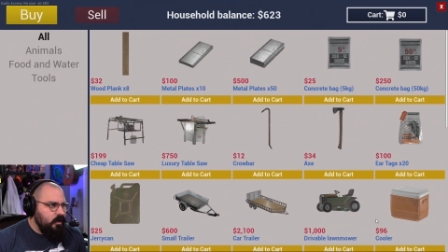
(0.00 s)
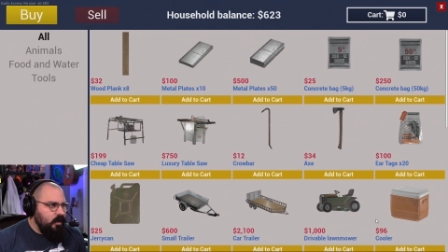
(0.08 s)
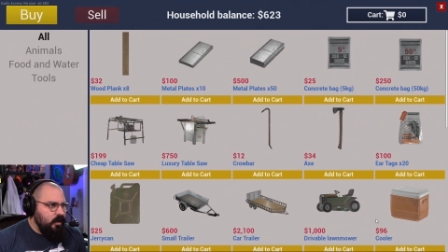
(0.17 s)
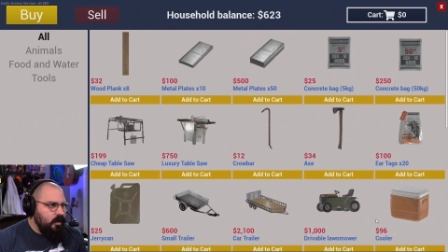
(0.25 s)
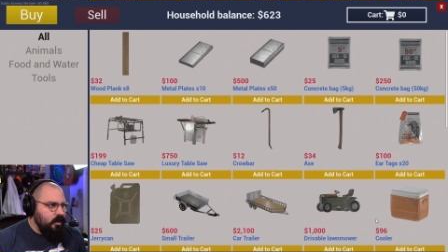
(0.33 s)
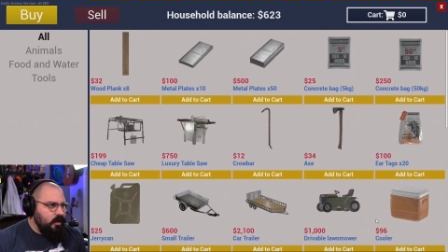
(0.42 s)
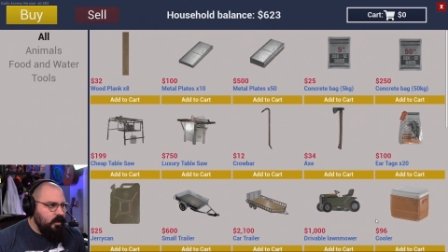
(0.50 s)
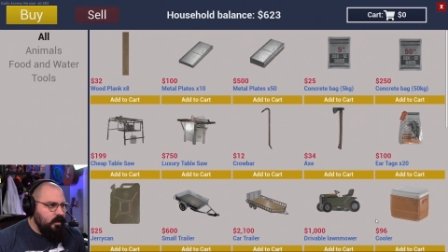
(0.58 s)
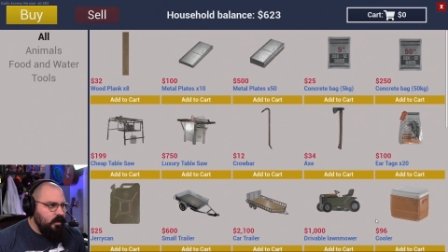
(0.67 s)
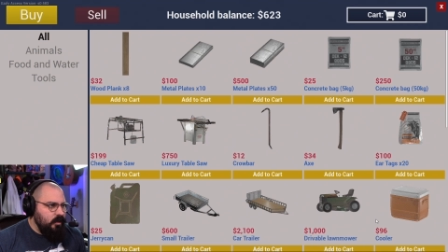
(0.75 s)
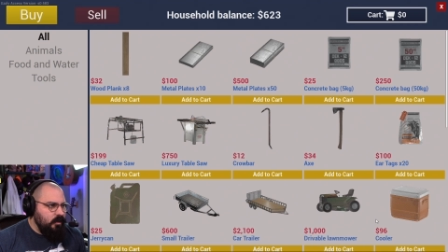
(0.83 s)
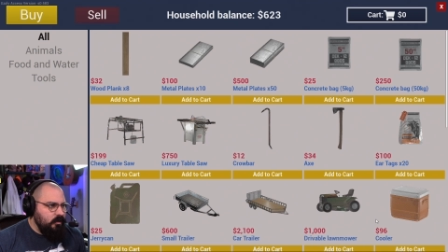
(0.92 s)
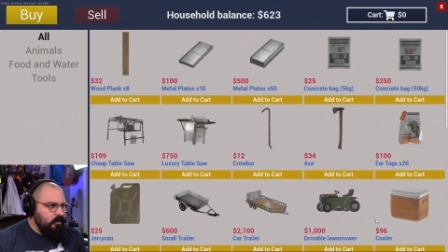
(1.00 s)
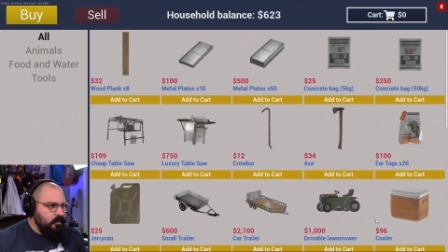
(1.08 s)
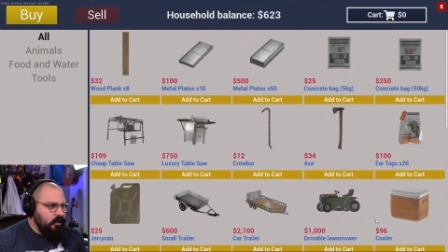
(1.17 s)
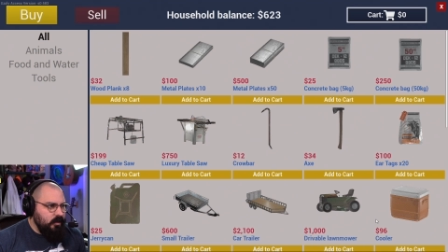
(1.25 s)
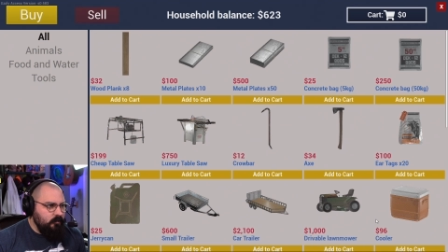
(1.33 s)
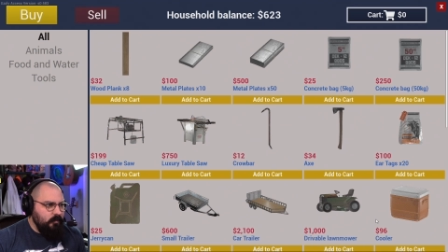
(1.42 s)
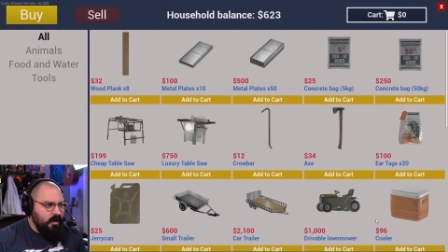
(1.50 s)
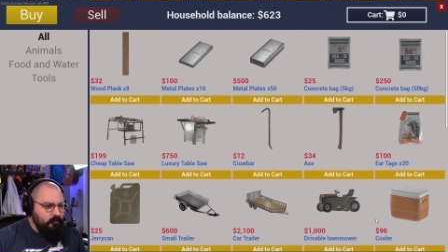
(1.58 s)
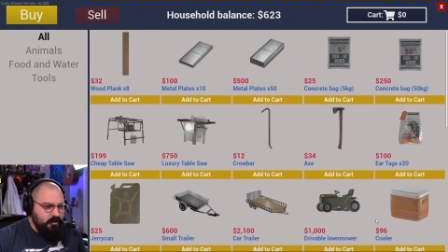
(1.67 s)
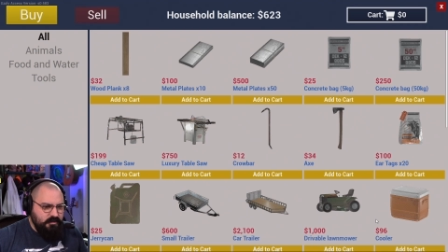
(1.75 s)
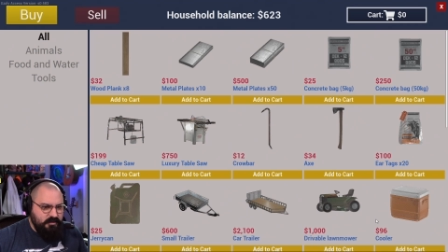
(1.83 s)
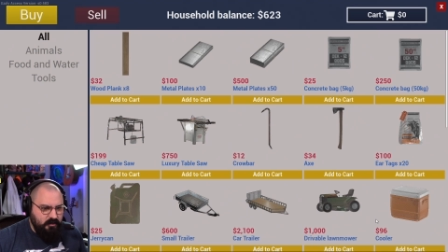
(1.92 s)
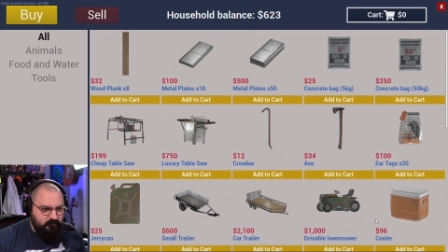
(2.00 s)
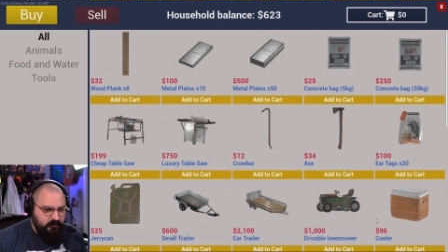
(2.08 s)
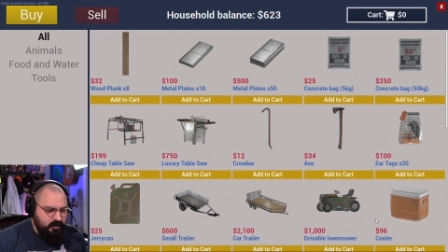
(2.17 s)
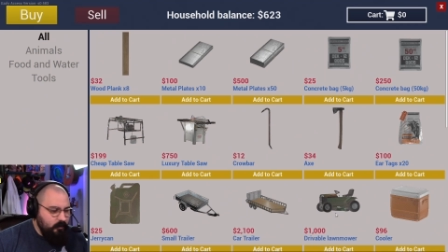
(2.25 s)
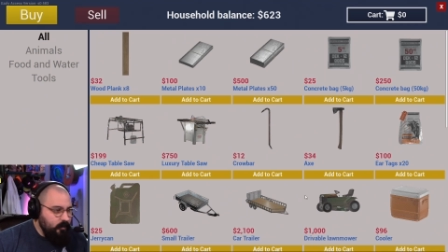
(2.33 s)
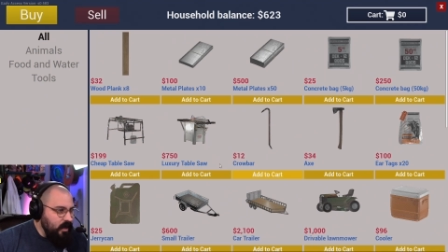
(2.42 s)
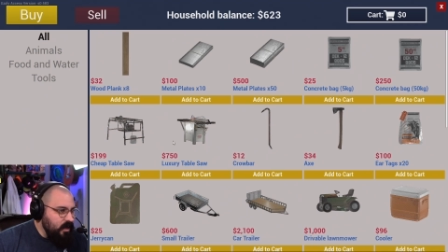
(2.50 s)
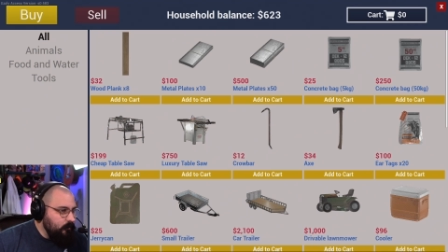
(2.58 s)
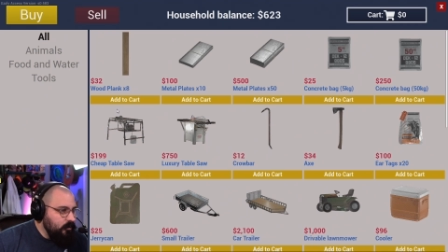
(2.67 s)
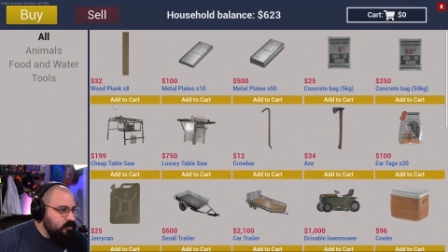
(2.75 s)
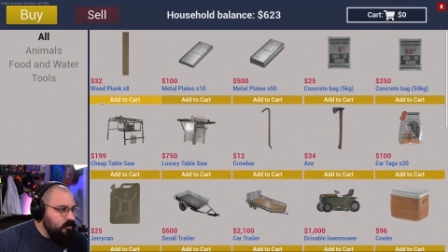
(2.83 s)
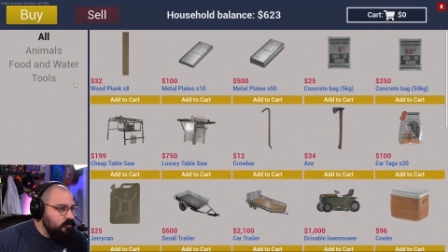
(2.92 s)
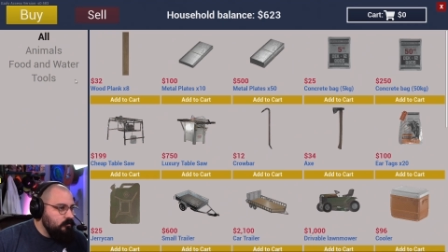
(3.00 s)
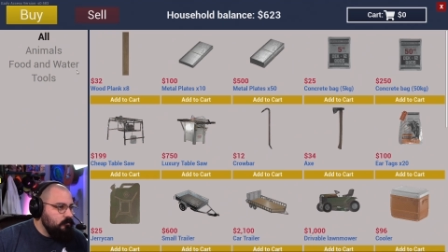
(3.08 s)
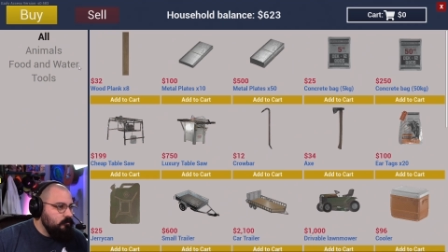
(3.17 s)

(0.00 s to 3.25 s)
And I can buy a bunch of stuff. Can I buy animals?